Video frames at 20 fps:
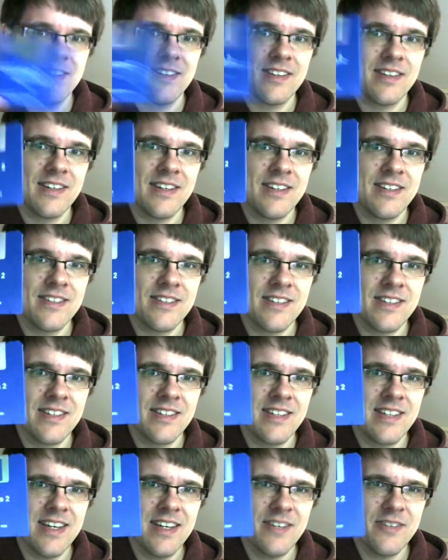There's the
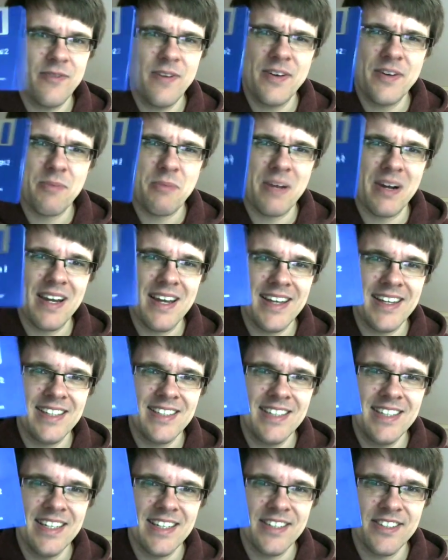very
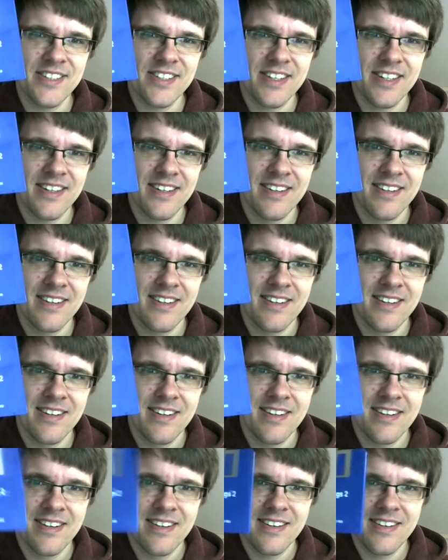plain disc.
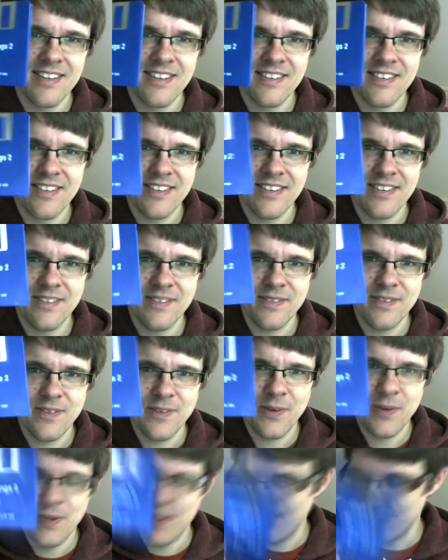It's
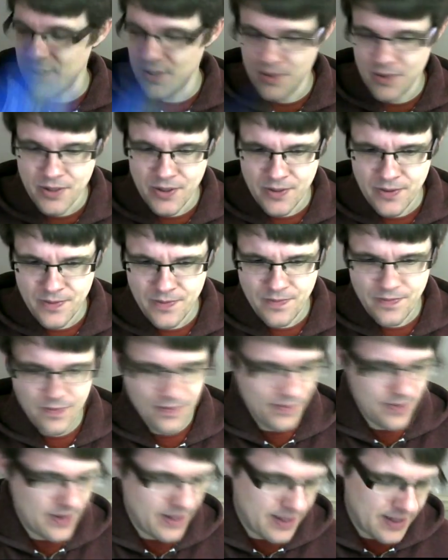quite unusual.
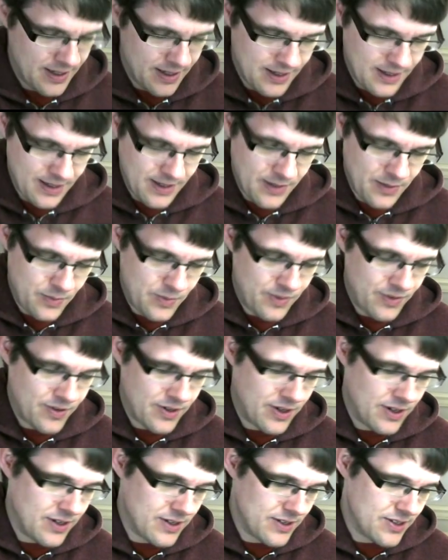We've
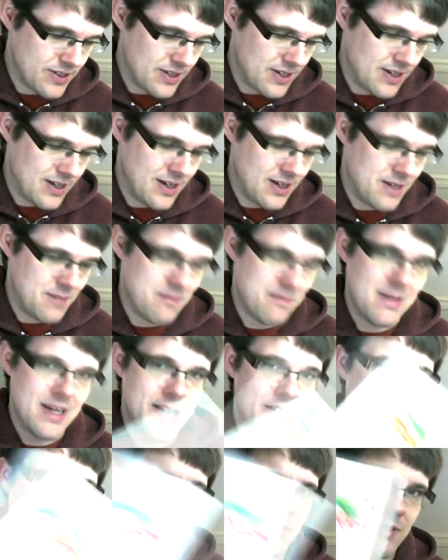got a
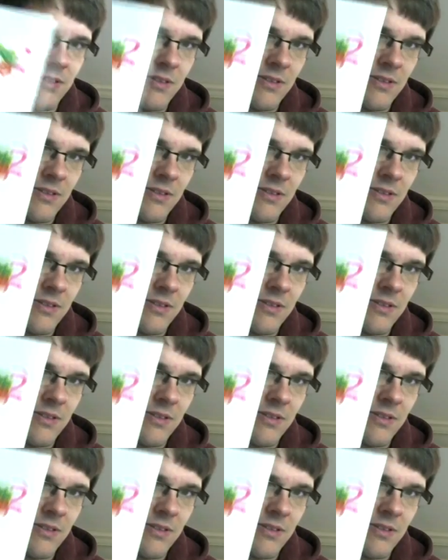manual,